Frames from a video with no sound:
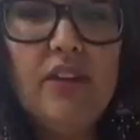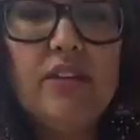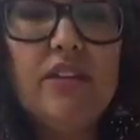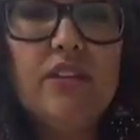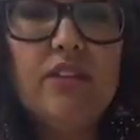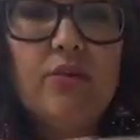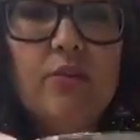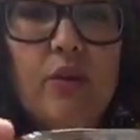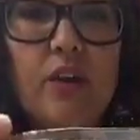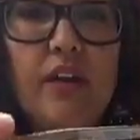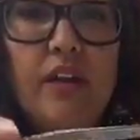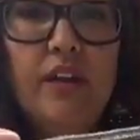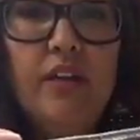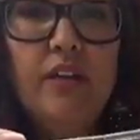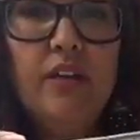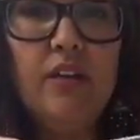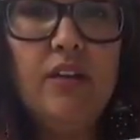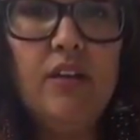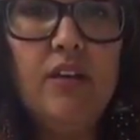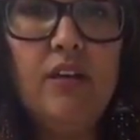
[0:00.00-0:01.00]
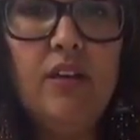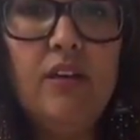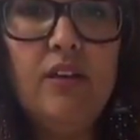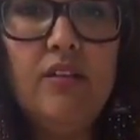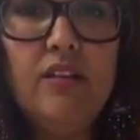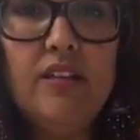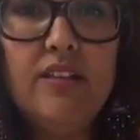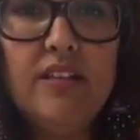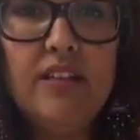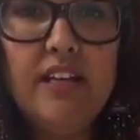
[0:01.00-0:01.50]
this one
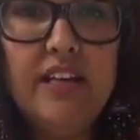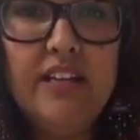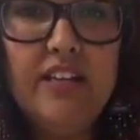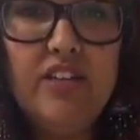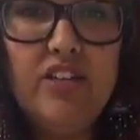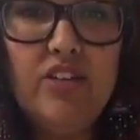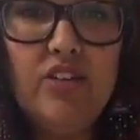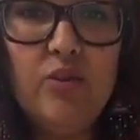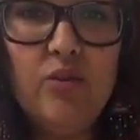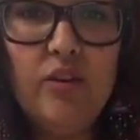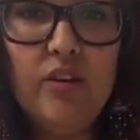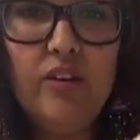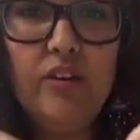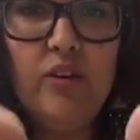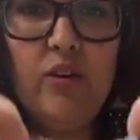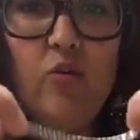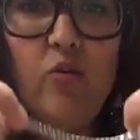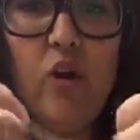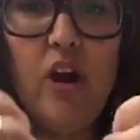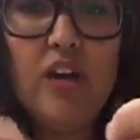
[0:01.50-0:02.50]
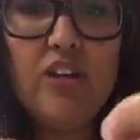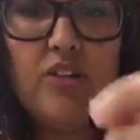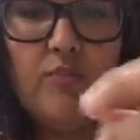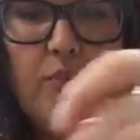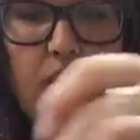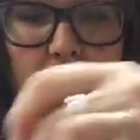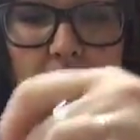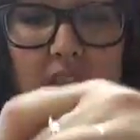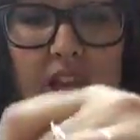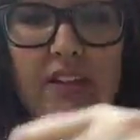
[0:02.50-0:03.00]
that's a nice short little watch
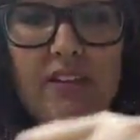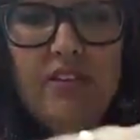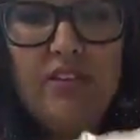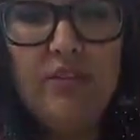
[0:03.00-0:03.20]
band,